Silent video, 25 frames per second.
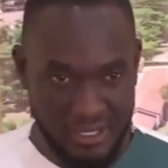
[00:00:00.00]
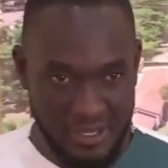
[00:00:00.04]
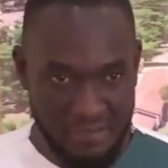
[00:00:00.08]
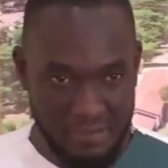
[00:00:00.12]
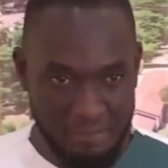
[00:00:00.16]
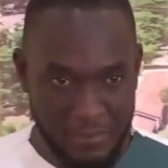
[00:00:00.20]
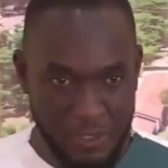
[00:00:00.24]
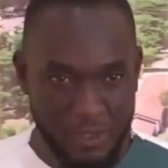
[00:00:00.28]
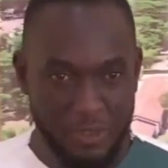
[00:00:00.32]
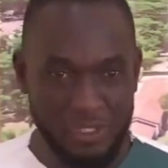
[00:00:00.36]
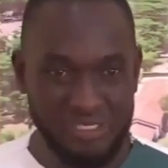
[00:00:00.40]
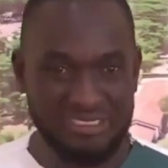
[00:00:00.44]

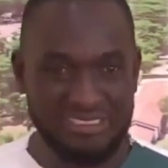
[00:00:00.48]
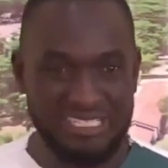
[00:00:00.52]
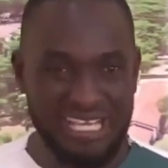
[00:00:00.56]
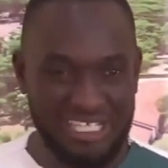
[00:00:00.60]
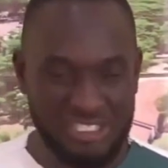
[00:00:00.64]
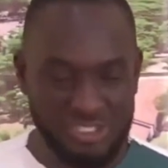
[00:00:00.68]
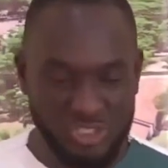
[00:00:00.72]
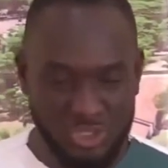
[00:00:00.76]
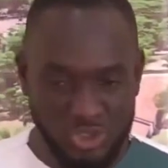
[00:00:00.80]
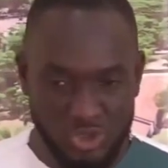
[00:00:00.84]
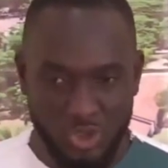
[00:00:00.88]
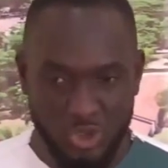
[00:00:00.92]
Because there are
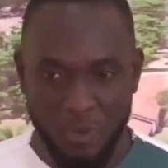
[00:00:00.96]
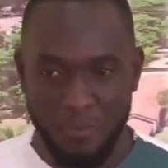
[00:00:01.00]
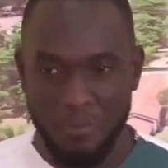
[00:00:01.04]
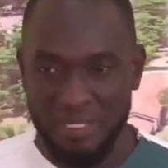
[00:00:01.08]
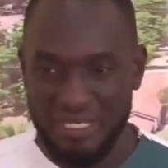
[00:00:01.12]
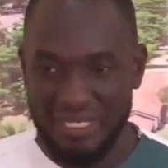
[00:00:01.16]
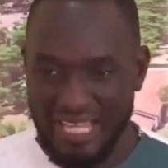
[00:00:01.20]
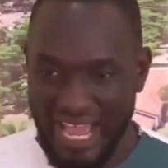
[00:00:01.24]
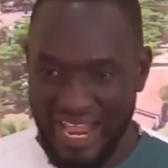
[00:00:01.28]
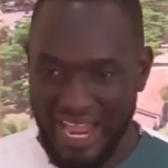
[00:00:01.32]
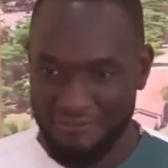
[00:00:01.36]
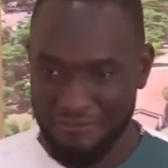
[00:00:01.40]
so
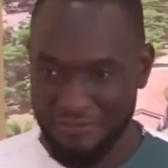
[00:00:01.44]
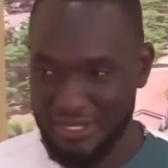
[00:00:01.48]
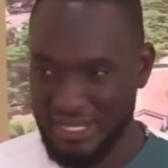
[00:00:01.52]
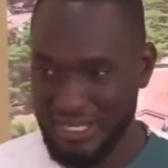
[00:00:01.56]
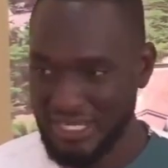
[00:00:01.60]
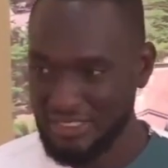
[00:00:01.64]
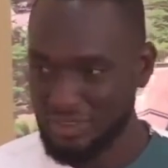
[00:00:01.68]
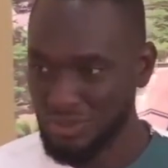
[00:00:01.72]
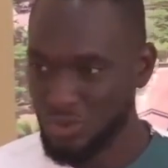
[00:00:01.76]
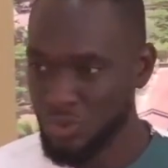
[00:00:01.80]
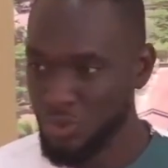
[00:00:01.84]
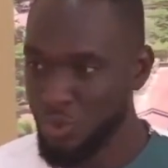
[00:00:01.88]
many
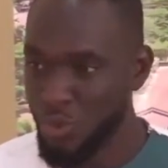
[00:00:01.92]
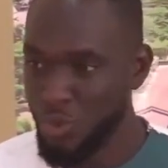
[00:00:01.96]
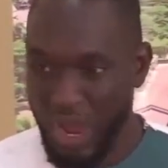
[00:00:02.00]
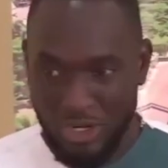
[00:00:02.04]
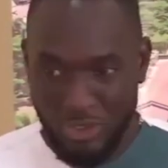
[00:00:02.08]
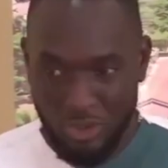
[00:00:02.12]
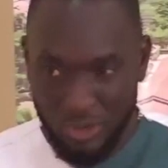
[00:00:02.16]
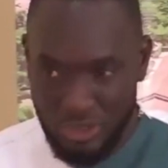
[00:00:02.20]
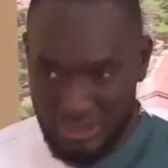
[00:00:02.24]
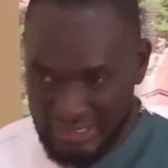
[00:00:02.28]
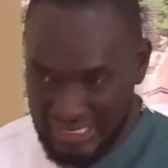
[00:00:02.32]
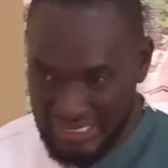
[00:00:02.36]
Africans who are
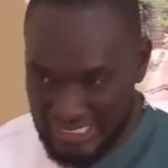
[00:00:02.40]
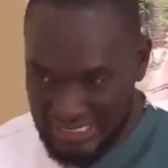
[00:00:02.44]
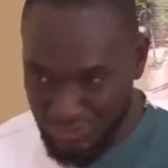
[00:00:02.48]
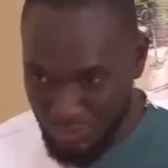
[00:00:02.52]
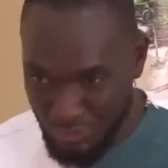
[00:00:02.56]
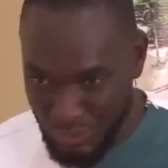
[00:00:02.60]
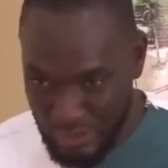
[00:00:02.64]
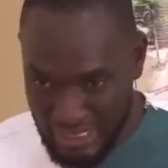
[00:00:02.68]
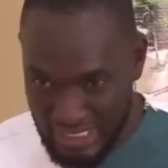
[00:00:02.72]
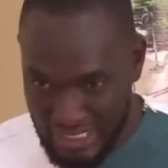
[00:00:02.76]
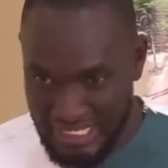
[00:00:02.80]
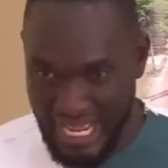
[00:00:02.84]
not just
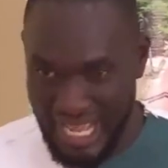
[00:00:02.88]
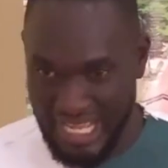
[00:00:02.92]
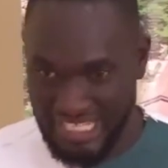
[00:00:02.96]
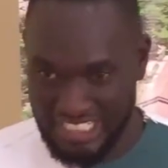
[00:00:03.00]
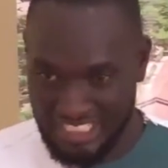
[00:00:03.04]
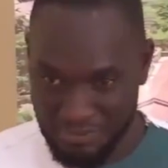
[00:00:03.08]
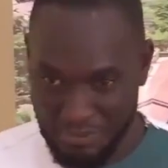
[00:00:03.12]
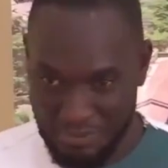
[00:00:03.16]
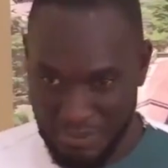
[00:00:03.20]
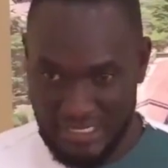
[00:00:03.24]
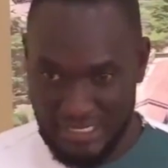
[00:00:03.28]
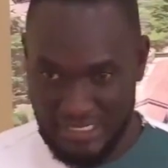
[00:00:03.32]
within our
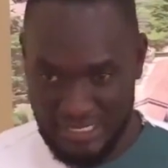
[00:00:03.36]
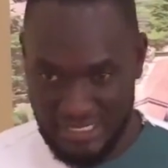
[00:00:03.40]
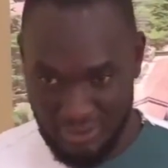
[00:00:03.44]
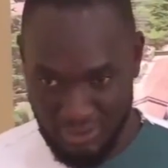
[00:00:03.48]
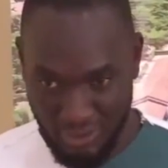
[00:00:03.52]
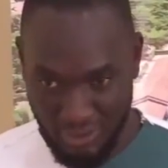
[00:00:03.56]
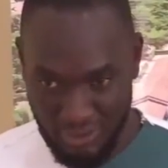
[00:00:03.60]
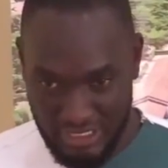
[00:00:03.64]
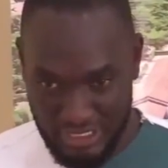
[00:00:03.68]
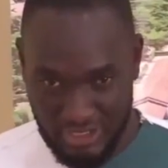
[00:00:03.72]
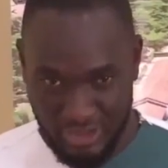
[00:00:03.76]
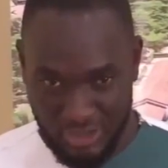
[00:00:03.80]
space
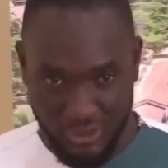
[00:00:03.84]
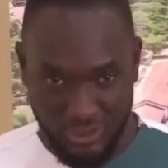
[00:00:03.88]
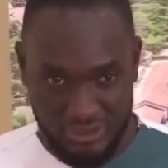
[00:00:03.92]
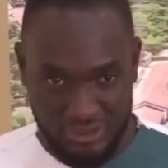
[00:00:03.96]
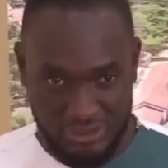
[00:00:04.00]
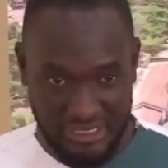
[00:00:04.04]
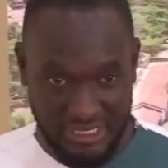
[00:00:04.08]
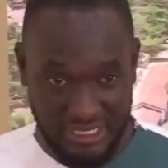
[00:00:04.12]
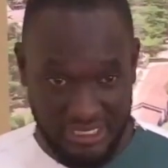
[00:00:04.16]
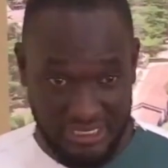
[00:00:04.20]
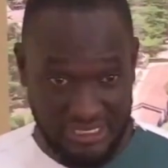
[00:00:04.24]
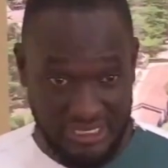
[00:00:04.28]
on this
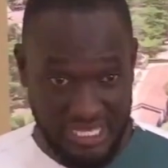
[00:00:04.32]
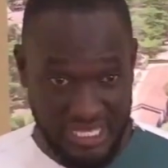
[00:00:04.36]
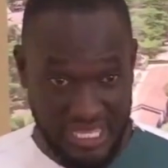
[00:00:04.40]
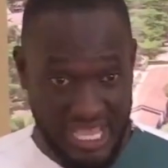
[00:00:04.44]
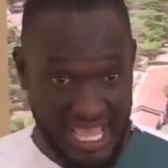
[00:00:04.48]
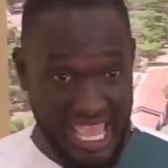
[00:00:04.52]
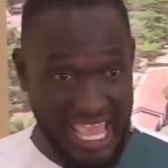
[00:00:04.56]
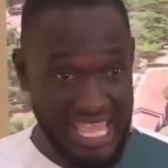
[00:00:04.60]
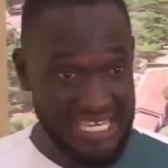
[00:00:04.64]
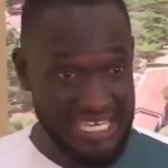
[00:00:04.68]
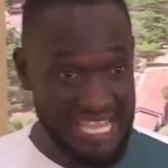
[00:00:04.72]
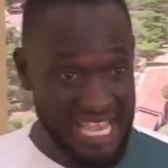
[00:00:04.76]
continent.
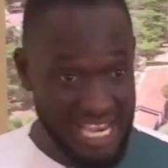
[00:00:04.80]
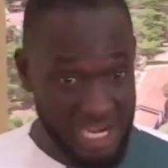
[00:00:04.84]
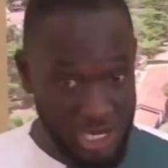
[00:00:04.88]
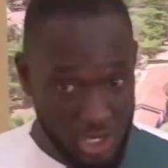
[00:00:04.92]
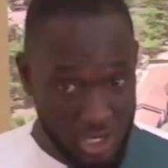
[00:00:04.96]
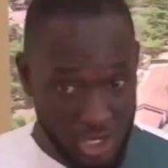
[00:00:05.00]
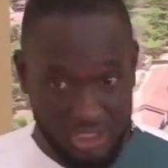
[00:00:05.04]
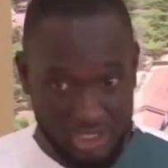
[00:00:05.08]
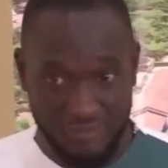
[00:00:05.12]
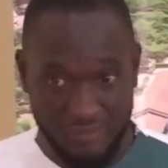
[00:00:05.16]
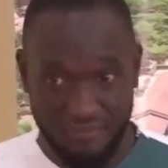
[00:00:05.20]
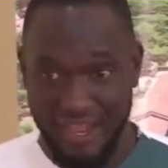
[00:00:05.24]
There are a
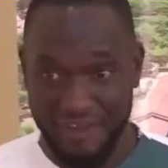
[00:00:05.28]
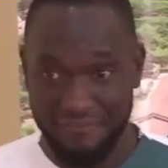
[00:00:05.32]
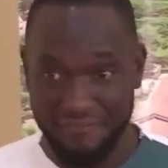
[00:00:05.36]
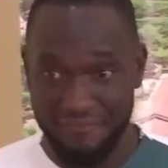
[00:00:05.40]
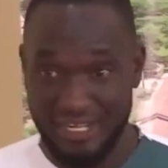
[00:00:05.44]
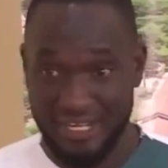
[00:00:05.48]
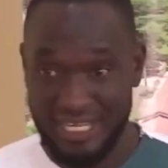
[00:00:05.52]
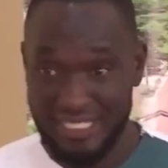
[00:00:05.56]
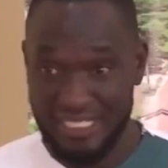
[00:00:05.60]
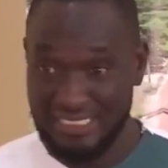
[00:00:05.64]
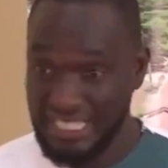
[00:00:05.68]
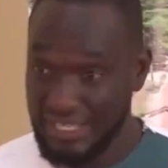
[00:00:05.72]
lot of
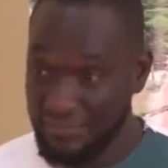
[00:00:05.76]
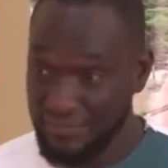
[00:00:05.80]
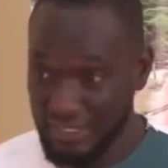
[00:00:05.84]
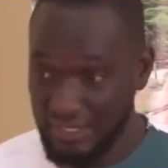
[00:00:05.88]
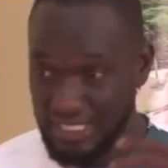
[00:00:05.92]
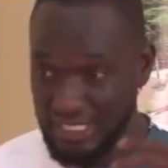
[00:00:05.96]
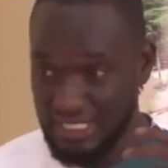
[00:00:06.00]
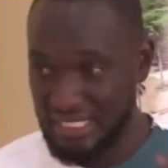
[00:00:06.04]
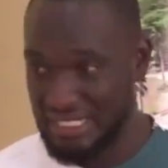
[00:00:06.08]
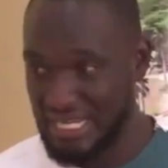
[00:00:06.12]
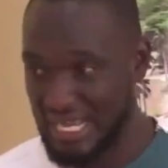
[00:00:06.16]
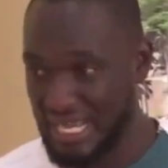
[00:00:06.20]
Africans, even
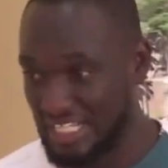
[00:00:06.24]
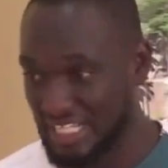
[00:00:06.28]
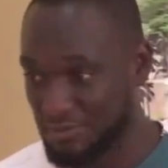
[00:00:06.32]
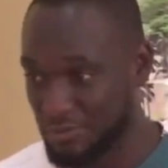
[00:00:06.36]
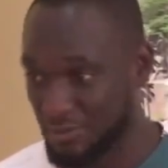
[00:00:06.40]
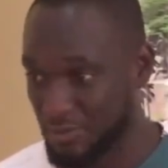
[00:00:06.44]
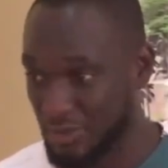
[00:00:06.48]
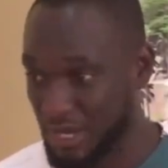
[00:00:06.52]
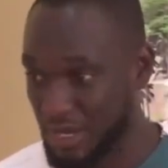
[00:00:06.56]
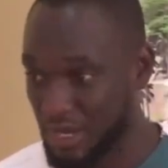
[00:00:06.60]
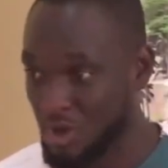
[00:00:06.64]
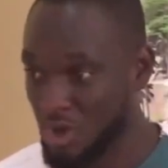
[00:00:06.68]
in the
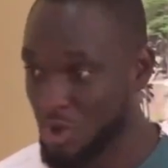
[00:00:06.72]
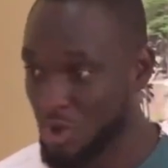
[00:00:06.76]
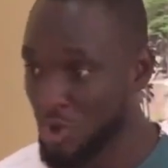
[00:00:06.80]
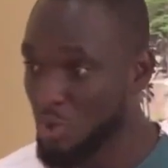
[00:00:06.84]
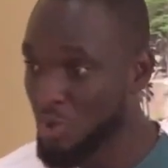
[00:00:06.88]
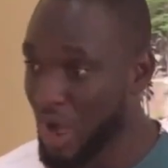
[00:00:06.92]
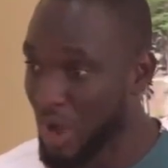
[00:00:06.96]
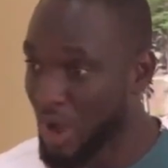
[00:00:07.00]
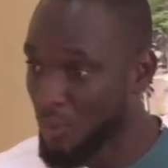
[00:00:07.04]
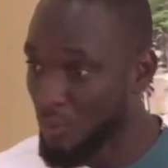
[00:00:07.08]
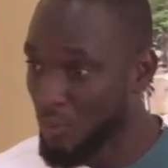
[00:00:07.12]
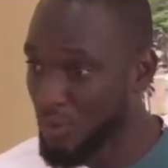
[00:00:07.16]
diaspora, who
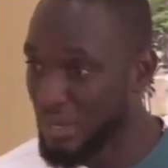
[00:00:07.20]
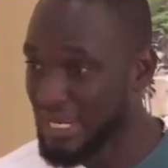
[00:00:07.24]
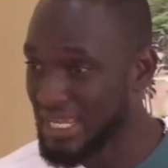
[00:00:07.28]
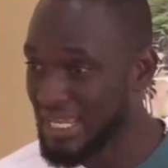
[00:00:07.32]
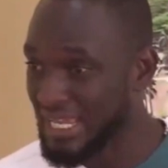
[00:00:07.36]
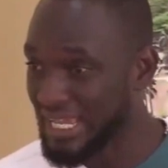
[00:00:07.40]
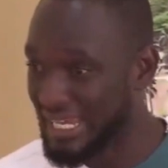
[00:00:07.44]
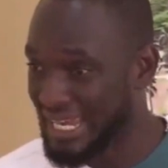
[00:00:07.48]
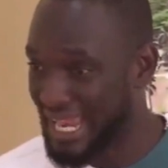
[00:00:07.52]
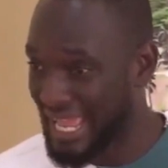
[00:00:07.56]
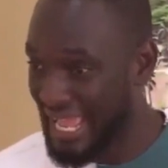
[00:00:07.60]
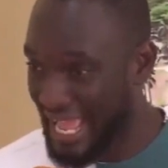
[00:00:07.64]
are willing
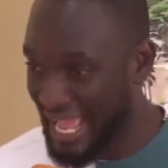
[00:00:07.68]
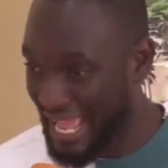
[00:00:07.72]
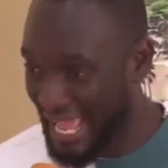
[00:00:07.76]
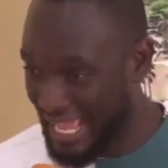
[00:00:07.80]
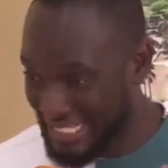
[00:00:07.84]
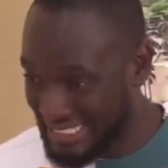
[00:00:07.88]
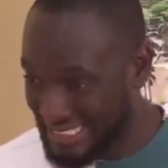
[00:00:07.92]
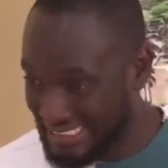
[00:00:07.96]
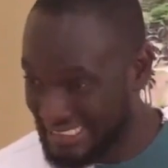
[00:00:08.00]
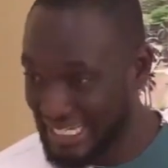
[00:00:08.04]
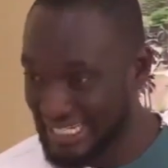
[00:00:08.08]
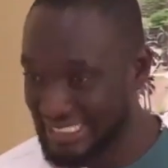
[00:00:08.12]
and
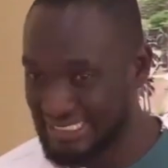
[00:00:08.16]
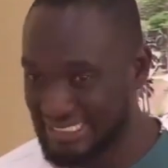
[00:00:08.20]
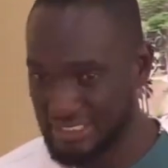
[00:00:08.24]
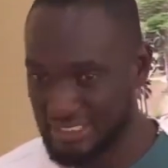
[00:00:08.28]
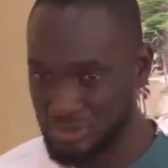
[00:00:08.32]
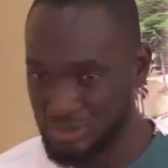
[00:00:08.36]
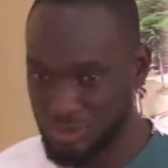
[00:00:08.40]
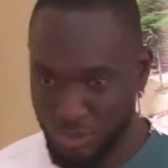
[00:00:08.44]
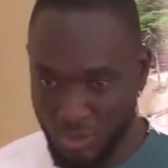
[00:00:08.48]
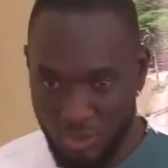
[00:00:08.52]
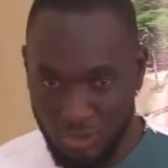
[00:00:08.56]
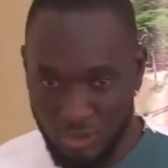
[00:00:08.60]
excited
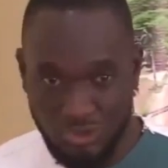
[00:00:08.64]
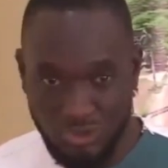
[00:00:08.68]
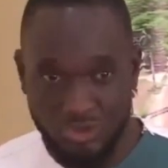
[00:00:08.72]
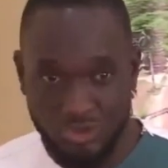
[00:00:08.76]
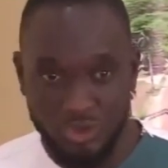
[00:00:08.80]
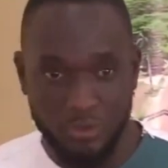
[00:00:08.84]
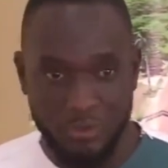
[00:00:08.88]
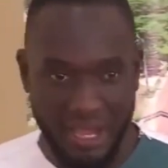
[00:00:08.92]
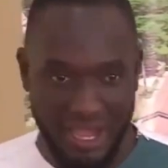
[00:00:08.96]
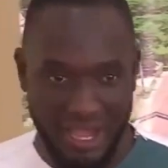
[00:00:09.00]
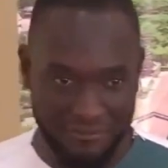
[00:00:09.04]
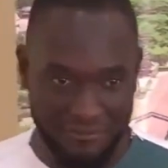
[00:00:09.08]
to
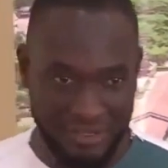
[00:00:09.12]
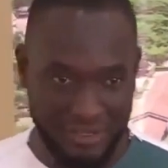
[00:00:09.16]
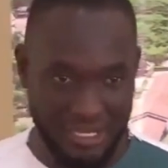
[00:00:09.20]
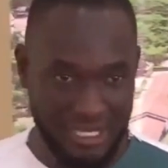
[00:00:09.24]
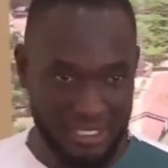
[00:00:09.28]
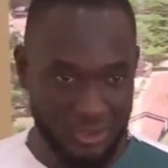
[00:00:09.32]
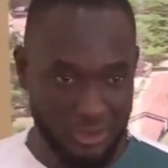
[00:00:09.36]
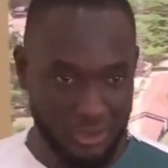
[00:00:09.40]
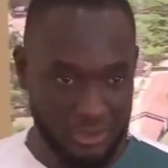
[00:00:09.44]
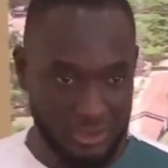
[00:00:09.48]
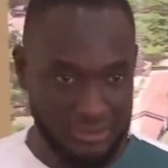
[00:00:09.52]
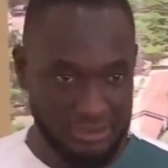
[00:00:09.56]
consume
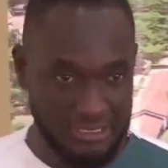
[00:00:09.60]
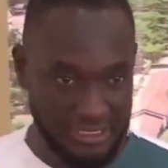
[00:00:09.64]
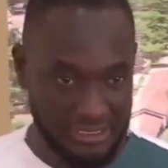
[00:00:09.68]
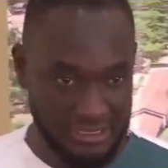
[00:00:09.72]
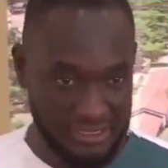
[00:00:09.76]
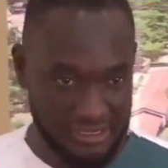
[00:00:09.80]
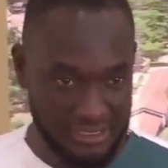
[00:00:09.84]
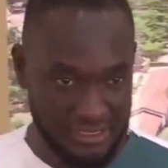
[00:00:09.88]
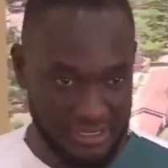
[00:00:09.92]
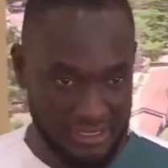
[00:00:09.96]
African content.